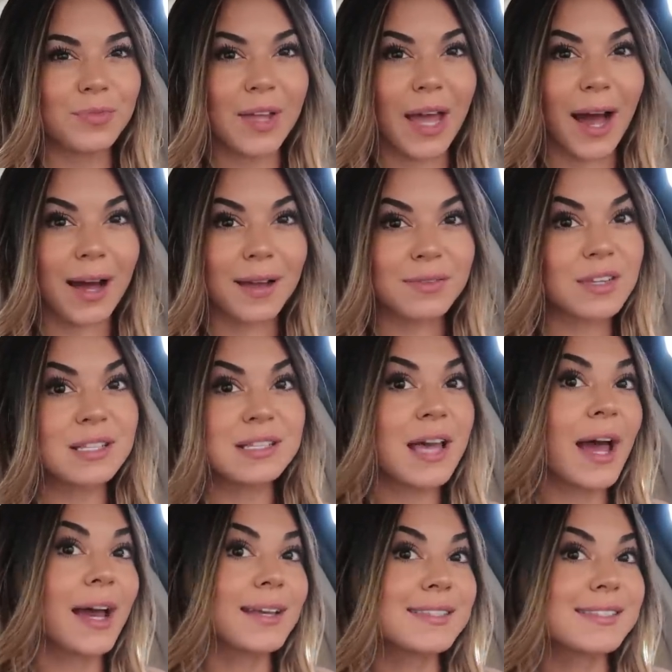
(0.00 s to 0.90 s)
Yeah, the
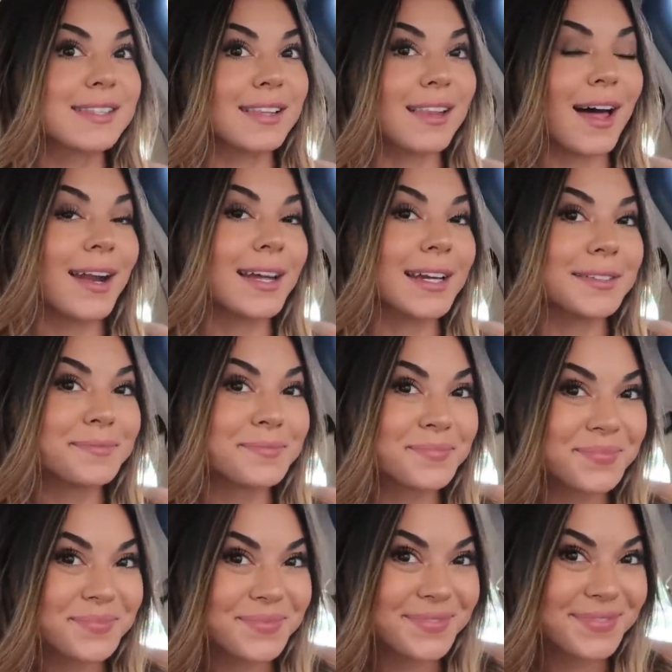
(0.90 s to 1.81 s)
tag is still on it.
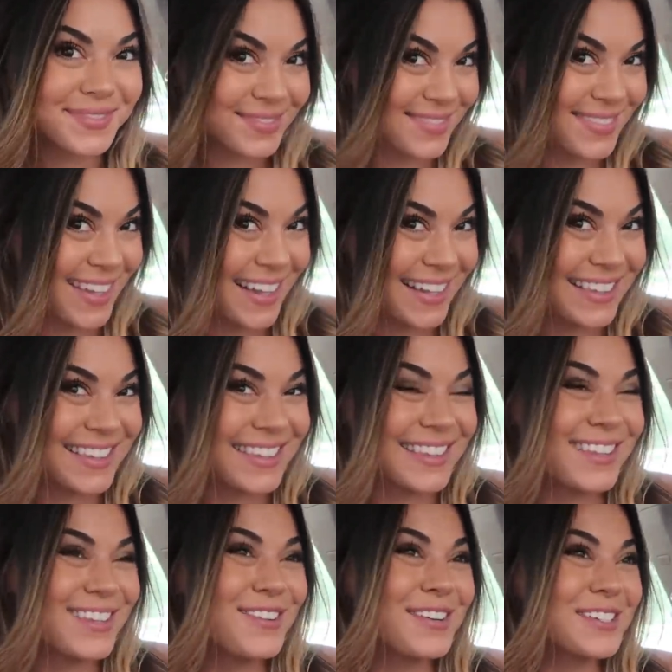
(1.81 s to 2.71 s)
Like,
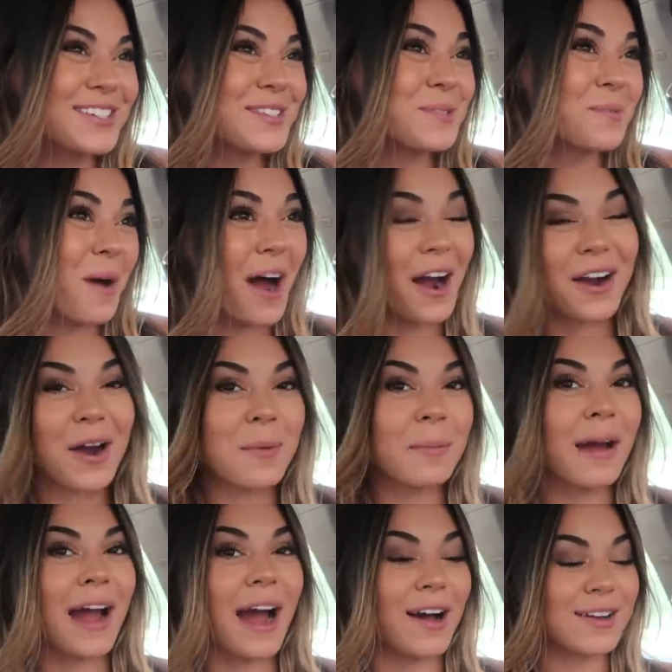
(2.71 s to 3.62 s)
you could just walk
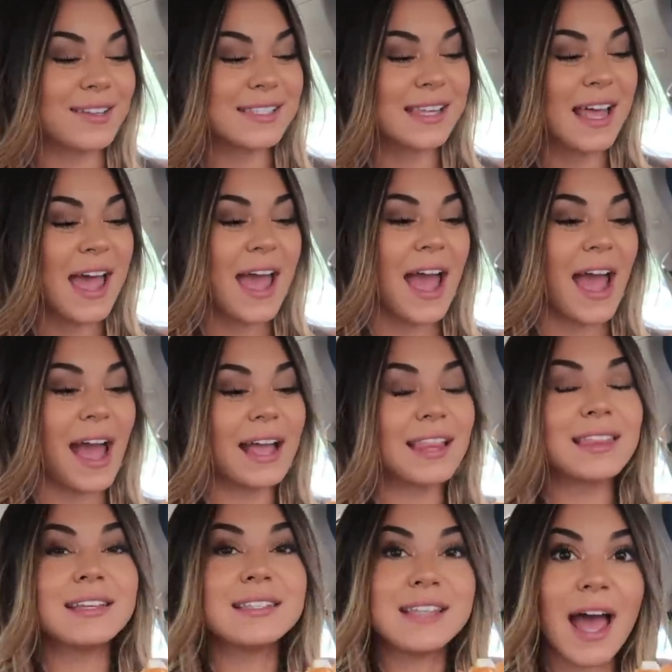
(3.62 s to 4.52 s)
around my house
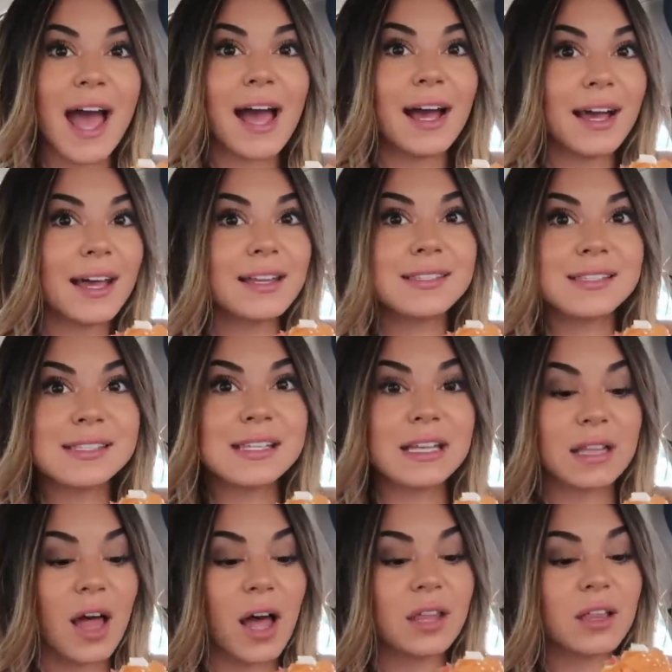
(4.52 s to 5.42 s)
and the tag is
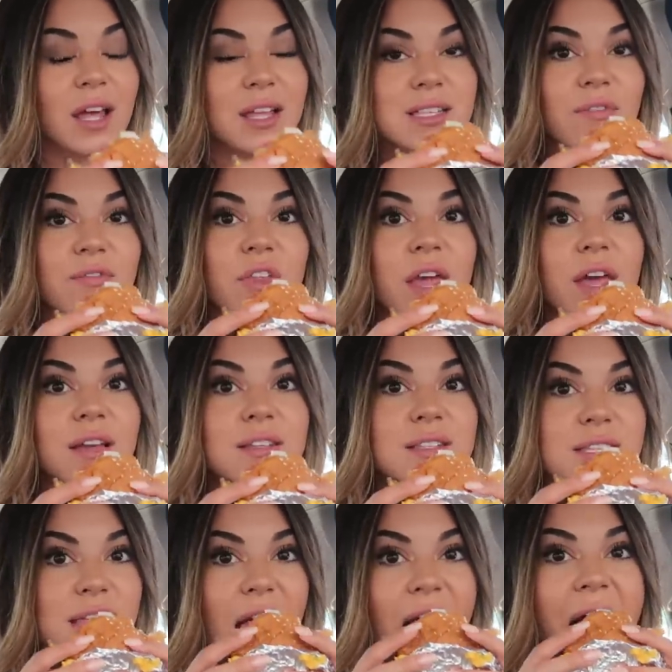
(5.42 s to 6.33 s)
still on lots of
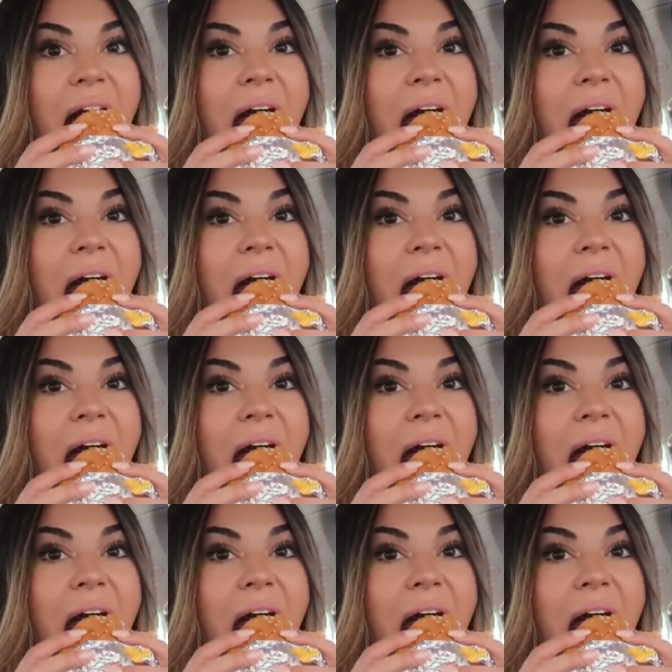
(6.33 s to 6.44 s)
things.